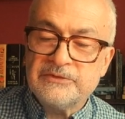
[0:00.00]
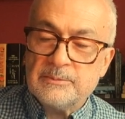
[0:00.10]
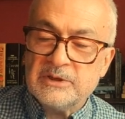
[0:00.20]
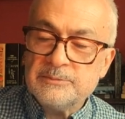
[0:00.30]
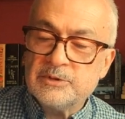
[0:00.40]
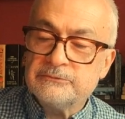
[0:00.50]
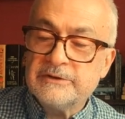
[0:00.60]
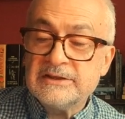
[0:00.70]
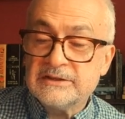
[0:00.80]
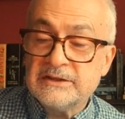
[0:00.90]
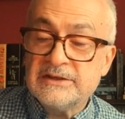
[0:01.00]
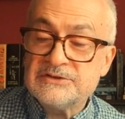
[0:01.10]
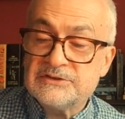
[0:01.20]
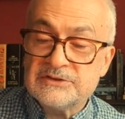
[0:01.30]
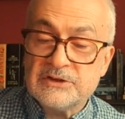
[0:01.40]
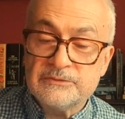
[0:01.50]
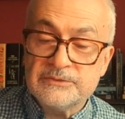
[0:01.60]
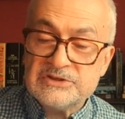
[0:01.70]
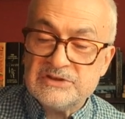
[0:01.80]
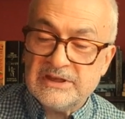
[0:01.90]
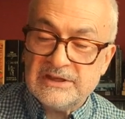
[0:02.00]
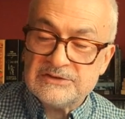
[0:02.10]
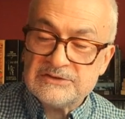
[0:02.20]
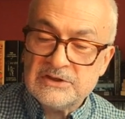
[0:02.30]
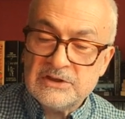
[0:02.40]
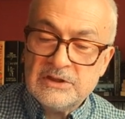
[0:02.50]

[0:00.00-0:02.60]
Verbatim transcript: family by regular listeners overseas.